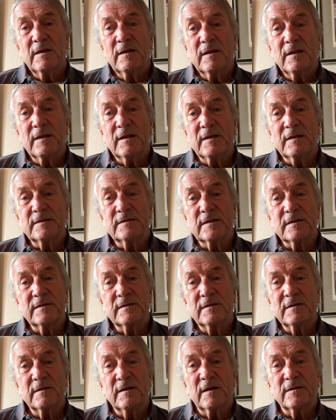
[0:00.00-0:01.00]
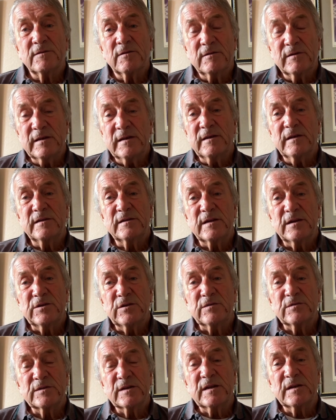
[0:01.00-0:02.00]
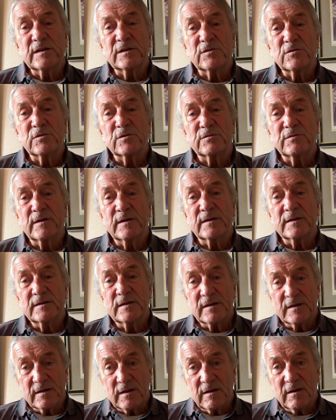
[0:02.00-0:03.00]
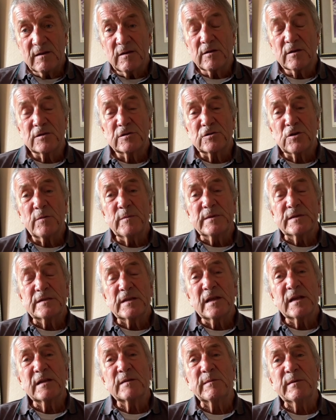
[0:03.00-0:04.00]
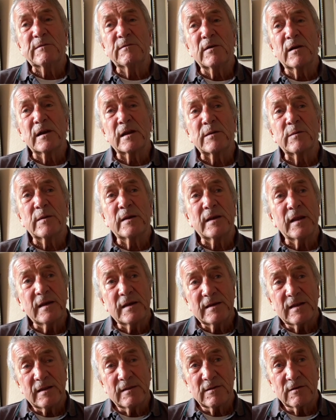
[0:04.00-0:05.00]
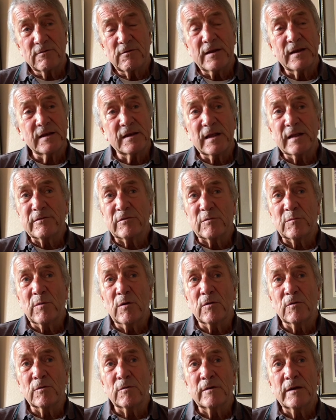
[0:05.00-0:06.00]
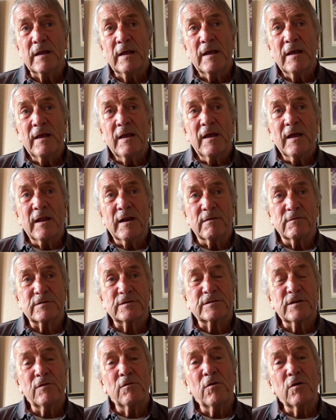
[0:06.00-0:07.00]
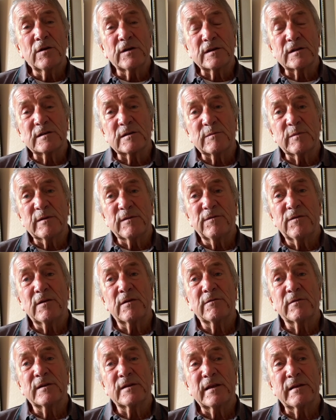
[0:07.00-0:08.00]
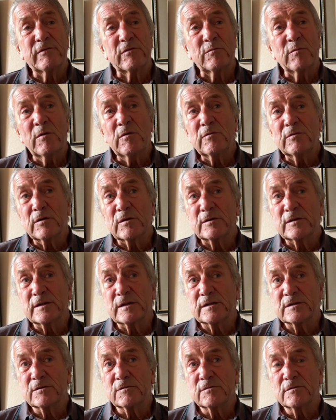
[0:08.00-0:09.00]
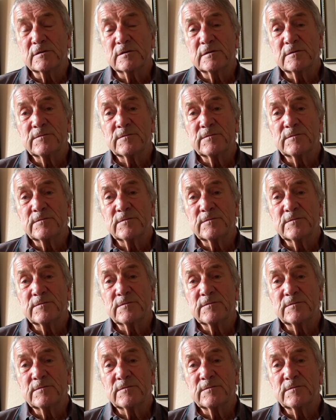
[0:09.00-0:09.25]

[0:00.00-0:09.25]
he said, uh, I don't need, he said, you've seen this horse run. He said, because Tommy Stack had been riding him and then the great David Mould. I was so honoured to be following David Mould onto this horse.